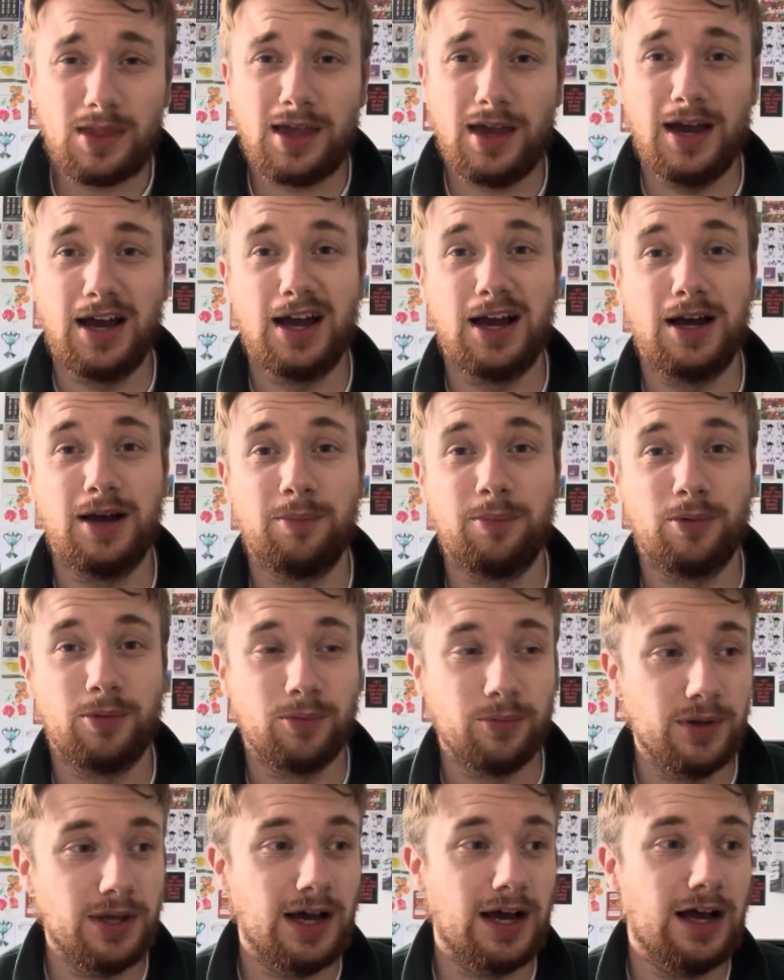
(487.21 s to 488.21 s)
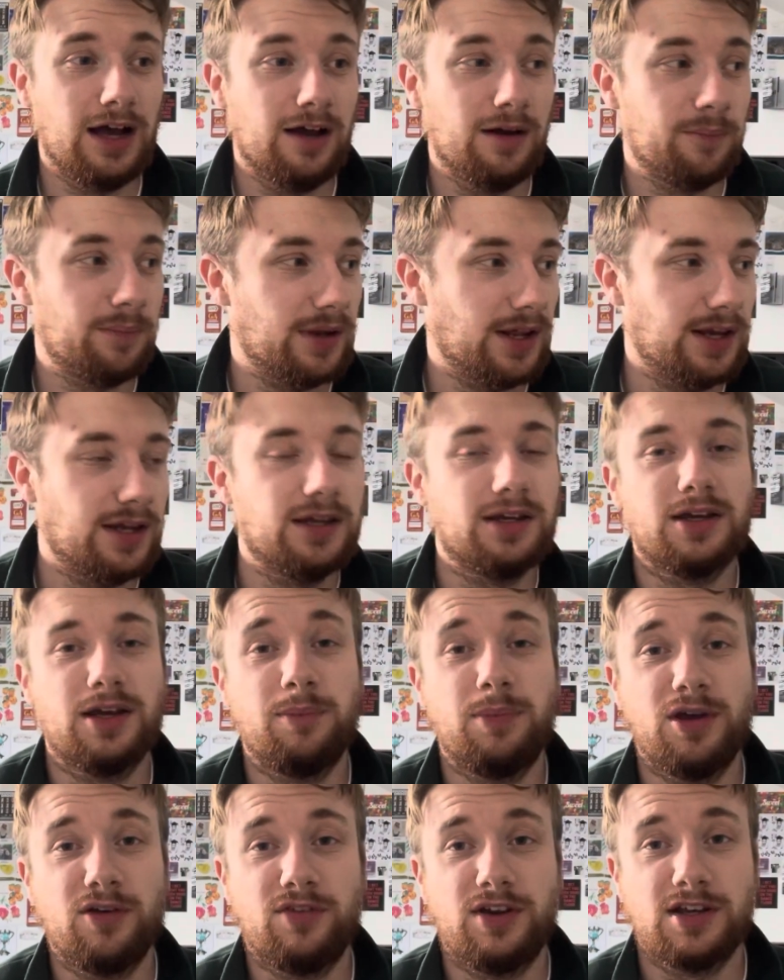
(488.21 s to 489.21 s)
But we are planning a
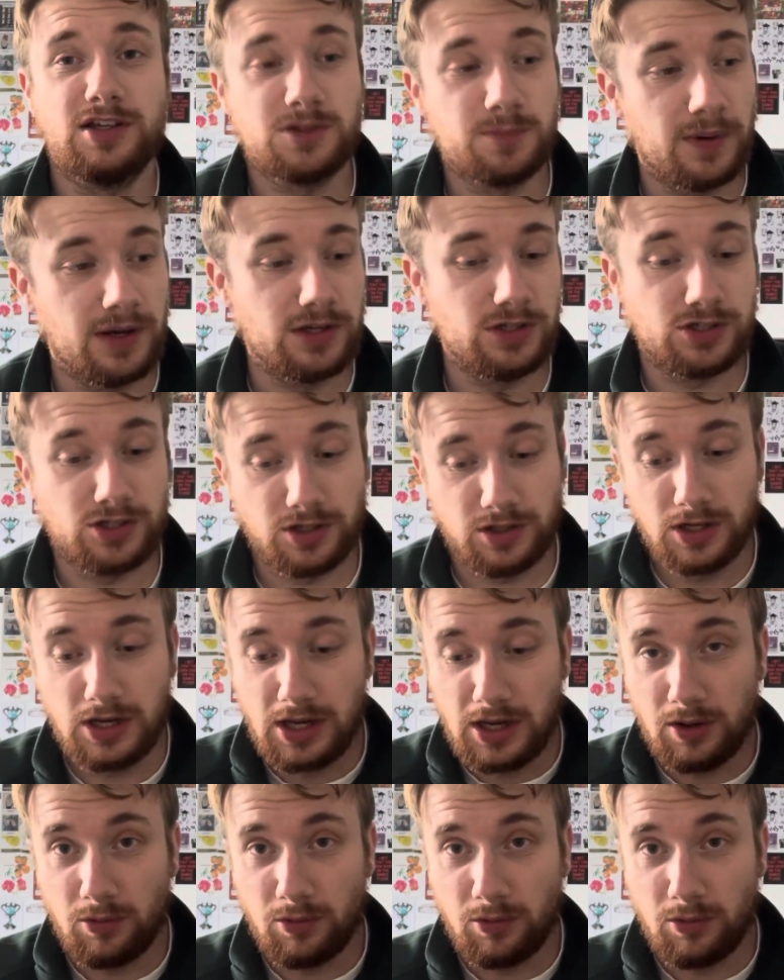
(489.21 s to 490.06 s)
bit of an expansion.